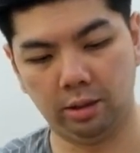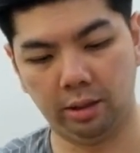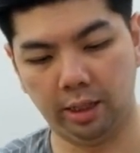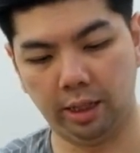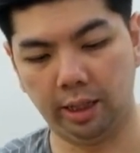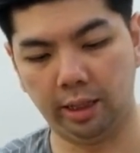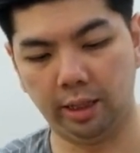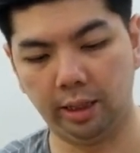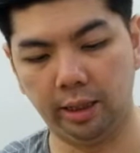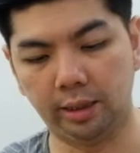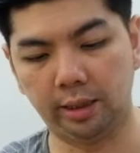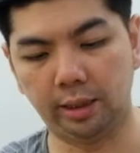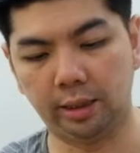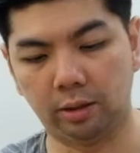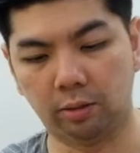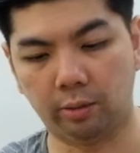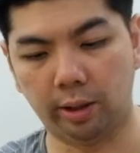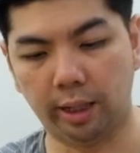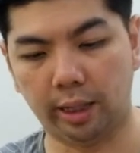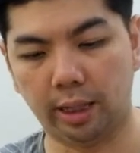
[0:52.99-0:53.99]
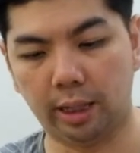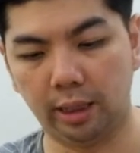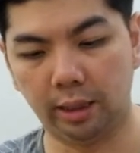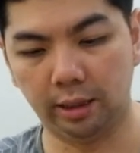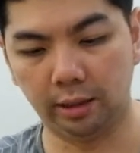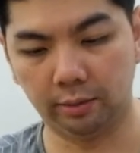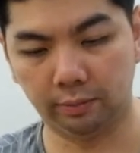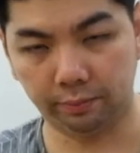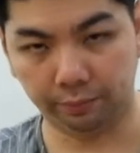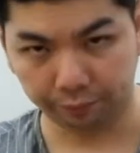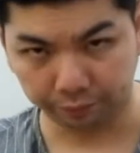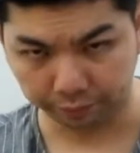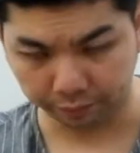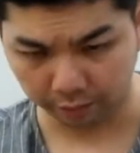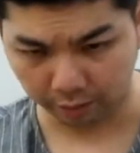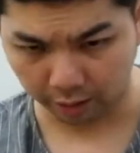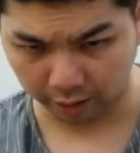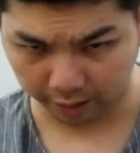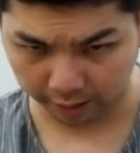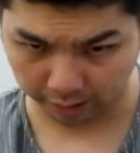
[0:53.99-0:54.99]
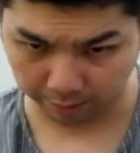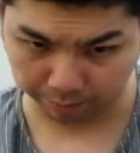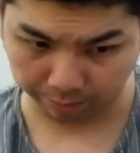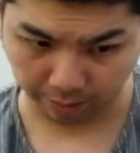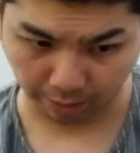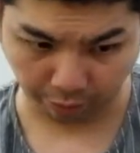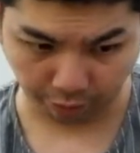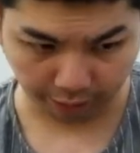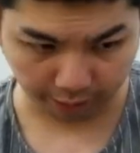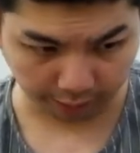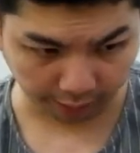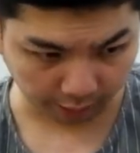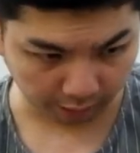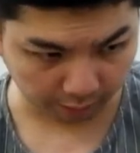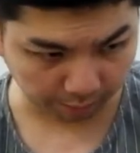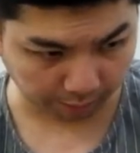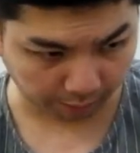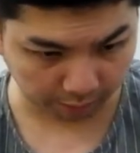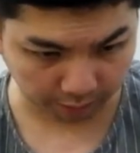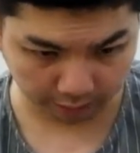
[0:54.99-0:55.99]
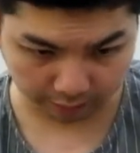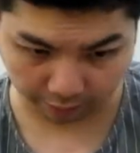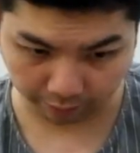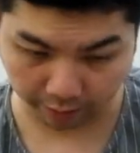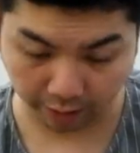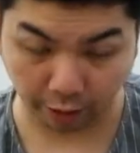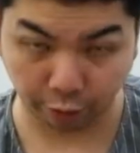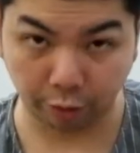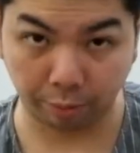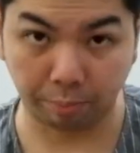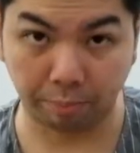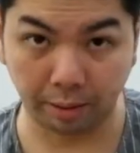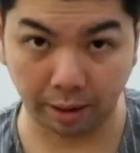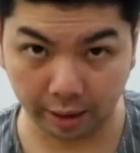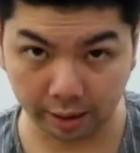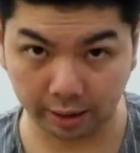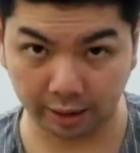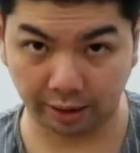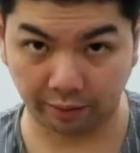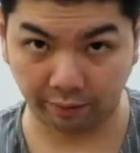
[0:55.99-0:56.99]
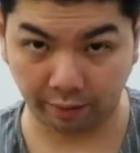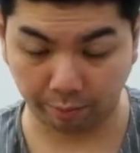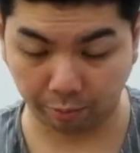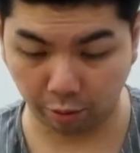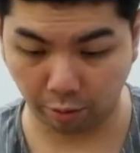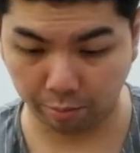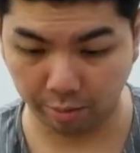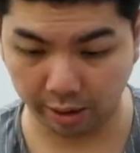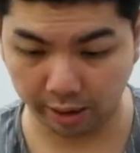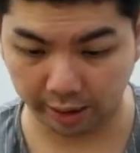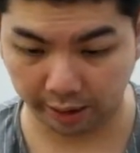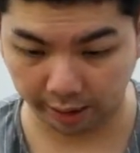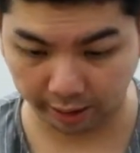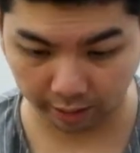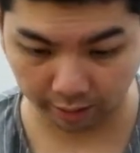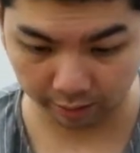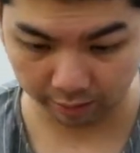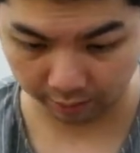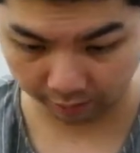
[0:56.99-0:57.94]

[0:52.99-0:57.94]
And this is a white color. It's about retail, about 700 plus if I'm not mistaken.